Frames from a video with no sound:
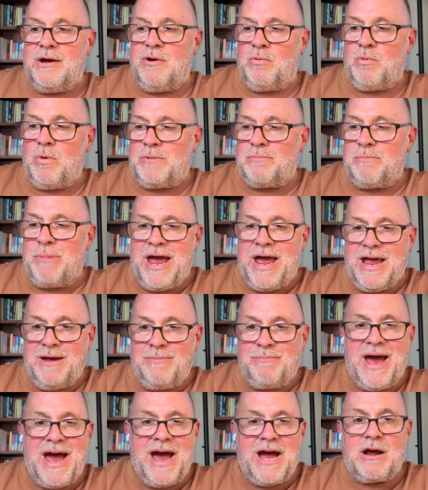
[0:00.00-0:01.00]
would pay
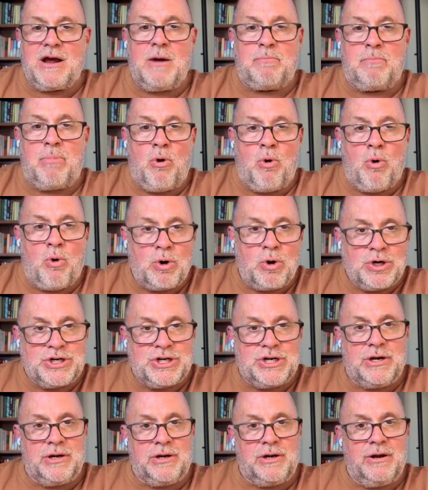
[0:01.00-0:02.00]
back a
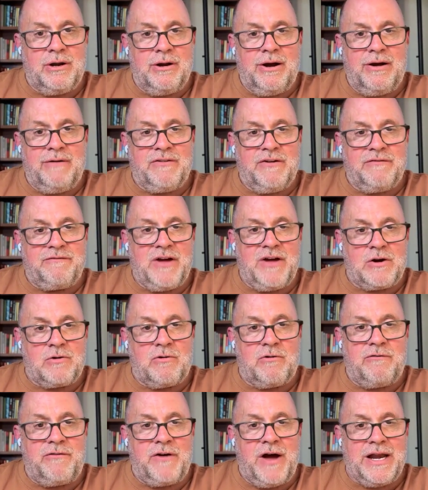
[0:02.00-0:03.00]
portion of the
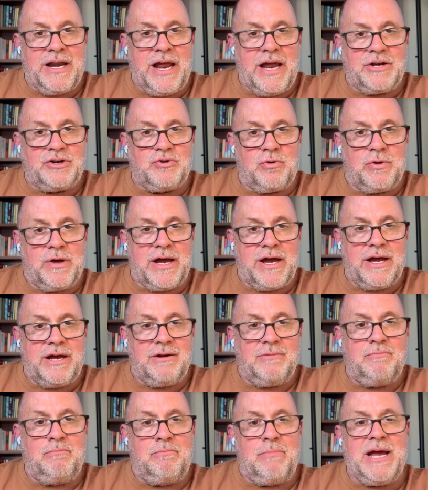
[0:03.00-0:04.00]
federal financial aid